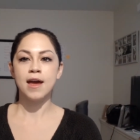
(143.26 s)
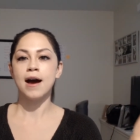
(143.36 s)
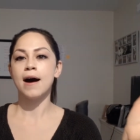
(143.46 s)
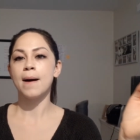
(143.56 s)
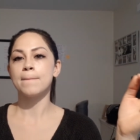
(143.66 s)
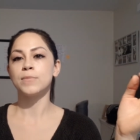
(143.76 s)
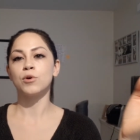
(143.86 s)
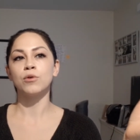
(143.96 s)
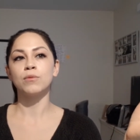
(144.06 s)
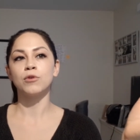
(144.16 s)
Um,
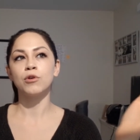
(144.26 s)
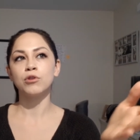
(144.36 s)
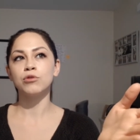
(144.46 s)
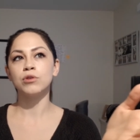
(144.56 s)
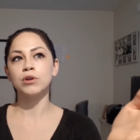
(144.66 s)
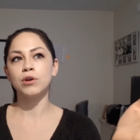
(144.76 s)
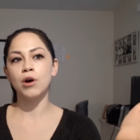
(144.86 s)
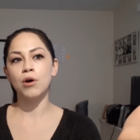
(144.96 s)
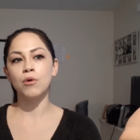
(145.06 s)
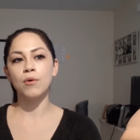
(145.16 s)
or you can
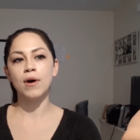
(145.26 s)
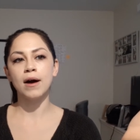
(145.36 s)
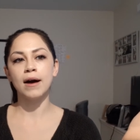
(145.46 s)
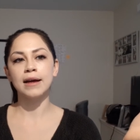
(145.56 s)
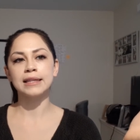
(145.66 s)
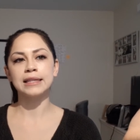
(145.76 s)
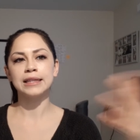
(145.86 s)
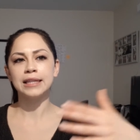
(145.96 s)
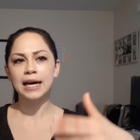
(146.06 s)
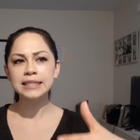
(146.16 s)
go at
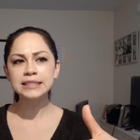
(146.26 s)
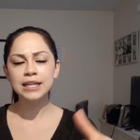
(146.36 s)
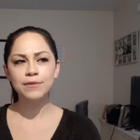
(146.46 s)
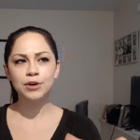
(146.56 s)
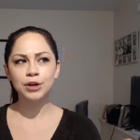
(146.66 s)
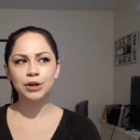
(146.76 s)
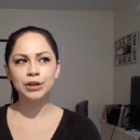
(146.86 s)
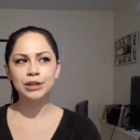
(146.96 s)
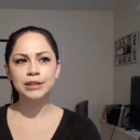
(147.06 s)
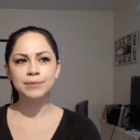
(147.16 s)
lunch, I've
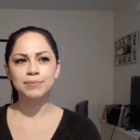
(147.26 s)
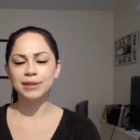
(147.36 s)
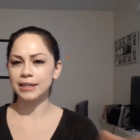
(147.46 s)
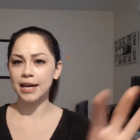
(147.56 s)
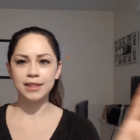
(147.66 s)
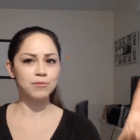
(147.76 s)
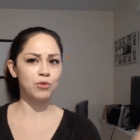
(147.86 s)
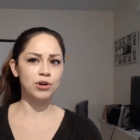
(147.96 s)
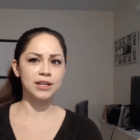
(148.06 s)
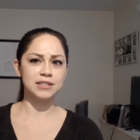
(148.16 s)
heard. But I think
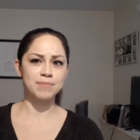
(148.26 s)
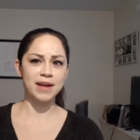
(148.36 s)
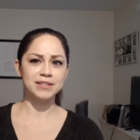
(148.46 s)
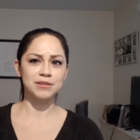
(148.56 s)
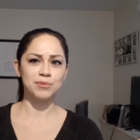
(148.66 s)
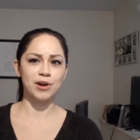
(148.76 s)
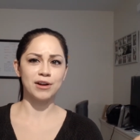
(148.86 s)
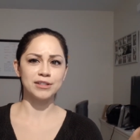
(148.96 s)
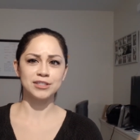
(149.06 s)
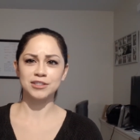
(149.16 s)
morning is best, to be
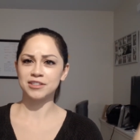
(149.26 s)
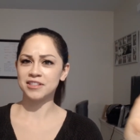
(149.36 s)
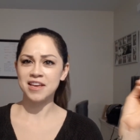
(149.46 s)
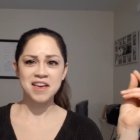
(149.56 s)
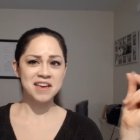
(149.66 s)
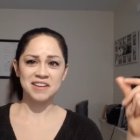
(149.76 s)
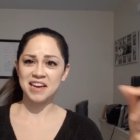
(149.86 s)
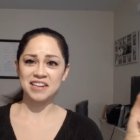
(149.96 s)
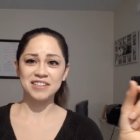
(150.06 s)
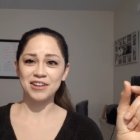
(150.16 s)
honest. Just
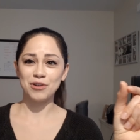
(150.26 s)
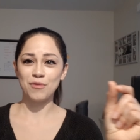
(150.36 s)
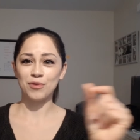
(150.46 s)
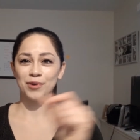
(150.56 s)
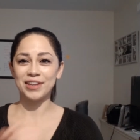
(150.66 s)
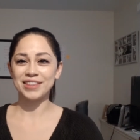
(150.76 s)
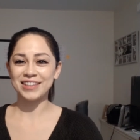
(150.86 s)
get it done and over with.